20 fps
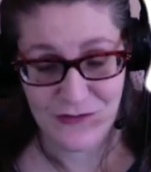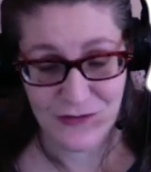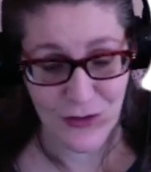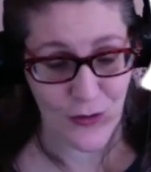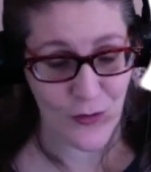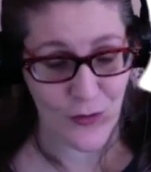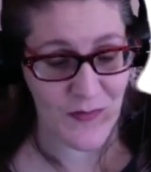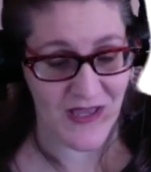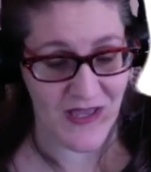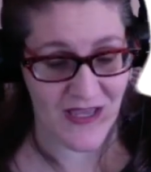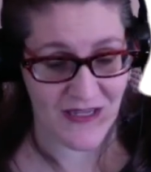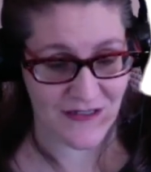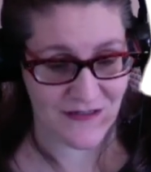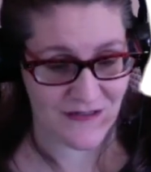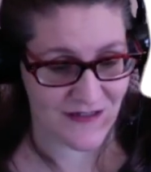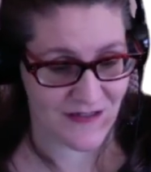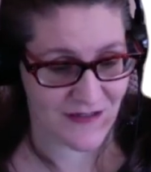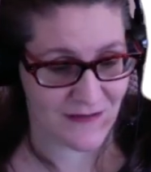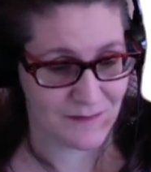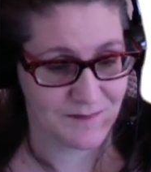
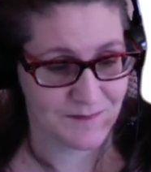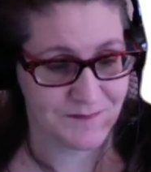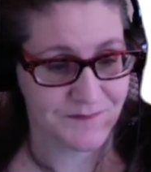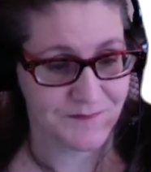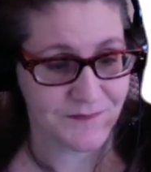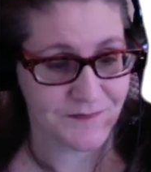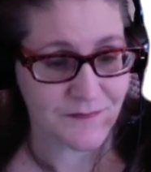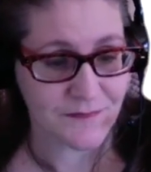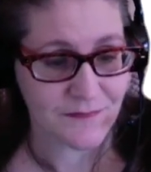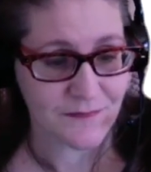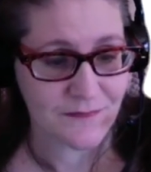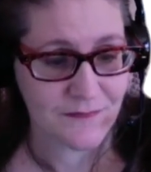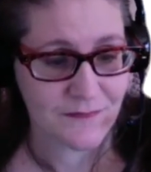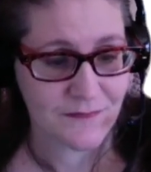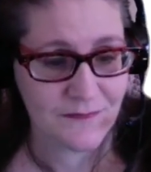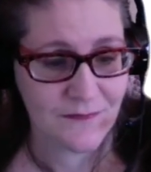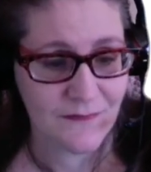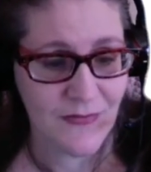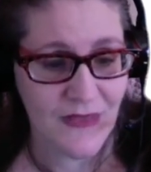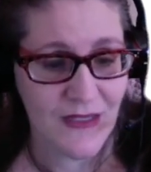soulmate.
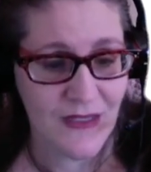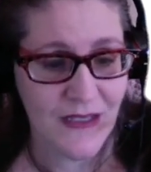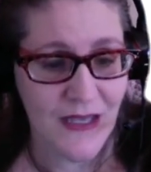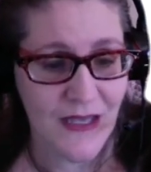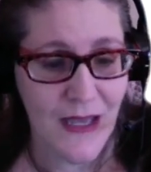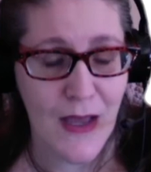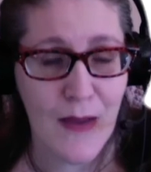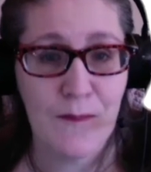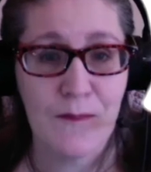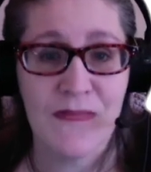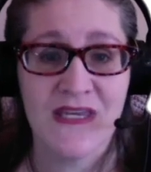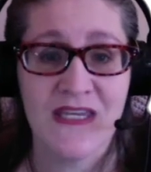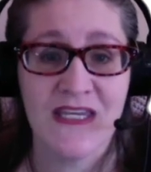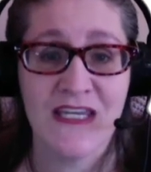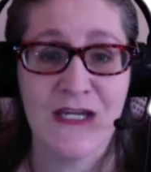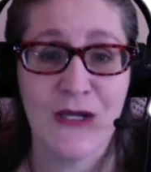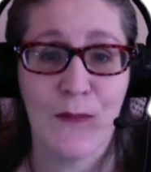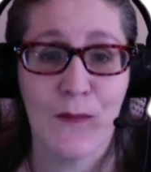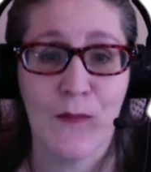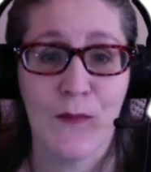
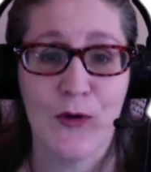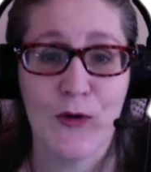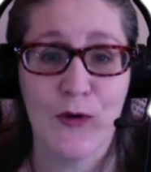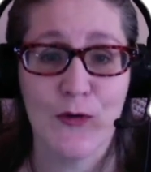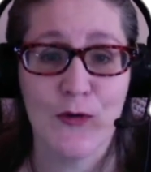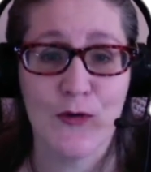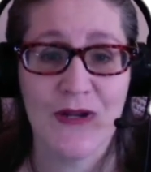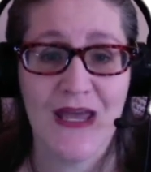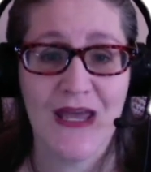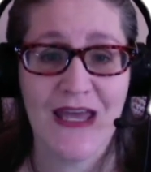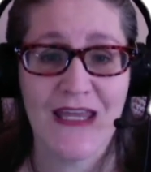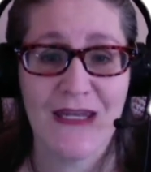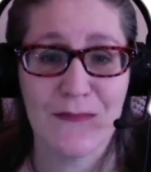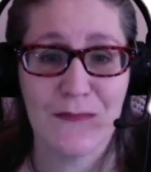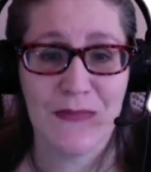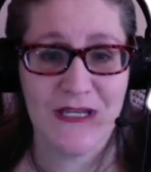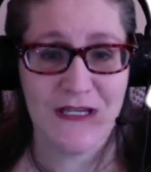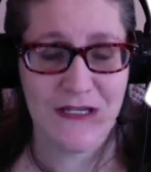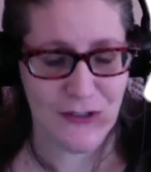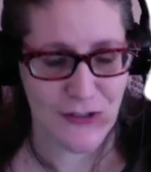Meet moon and
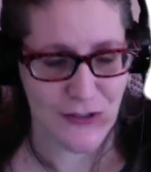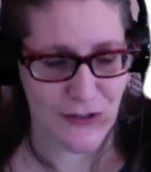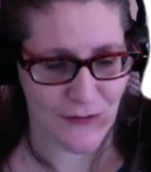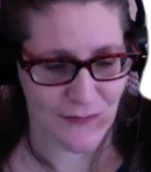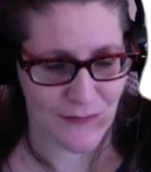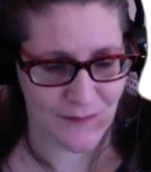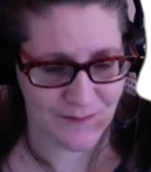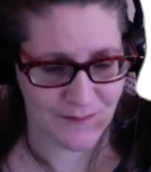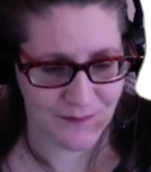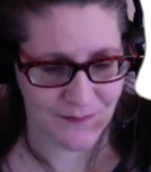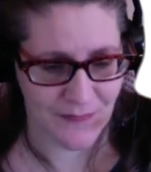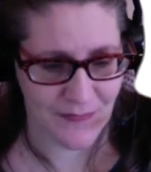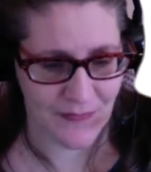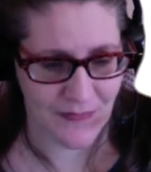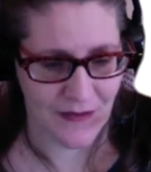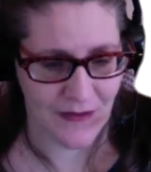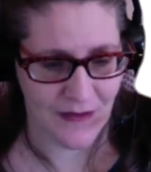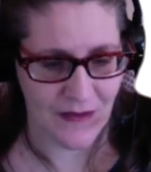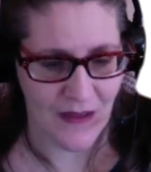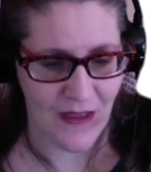mirror.
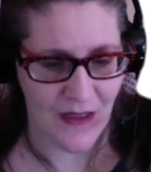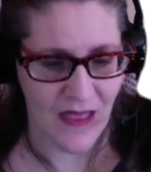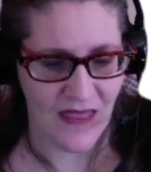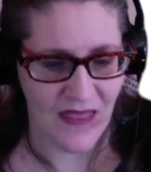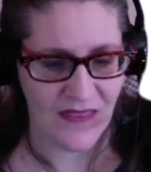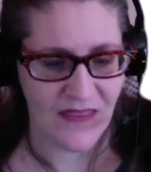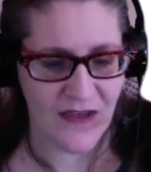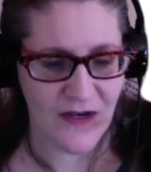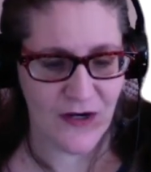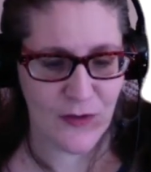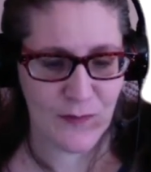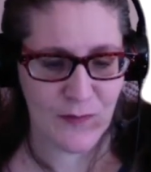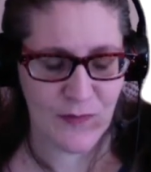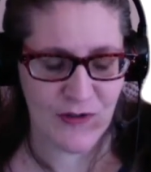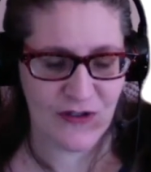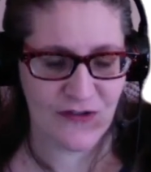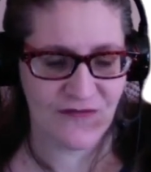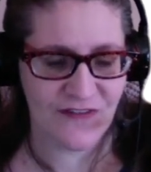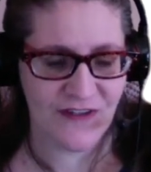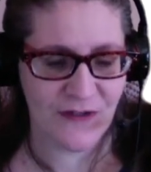They are
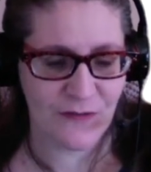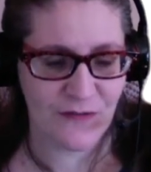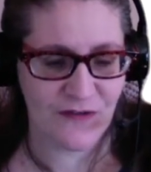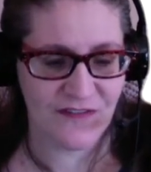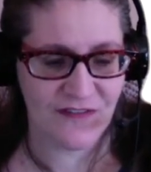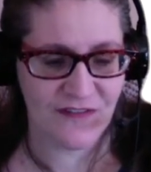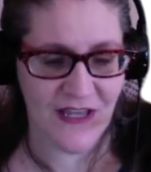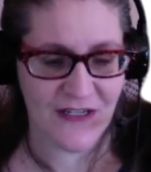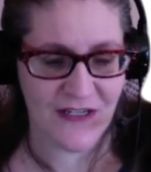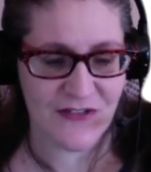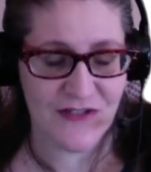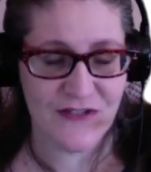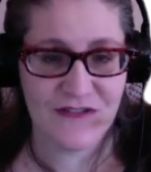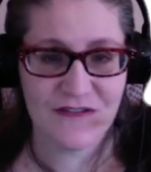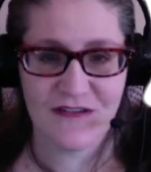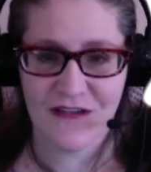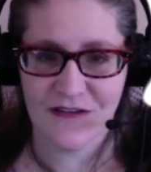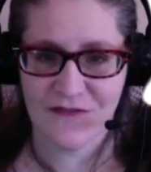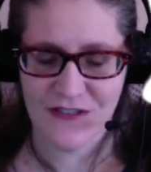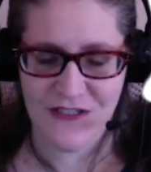perfect reflections
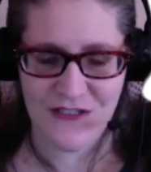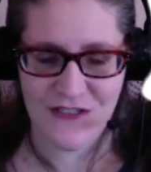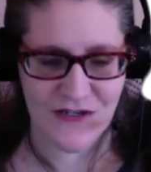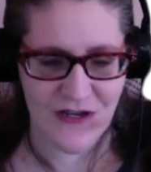of each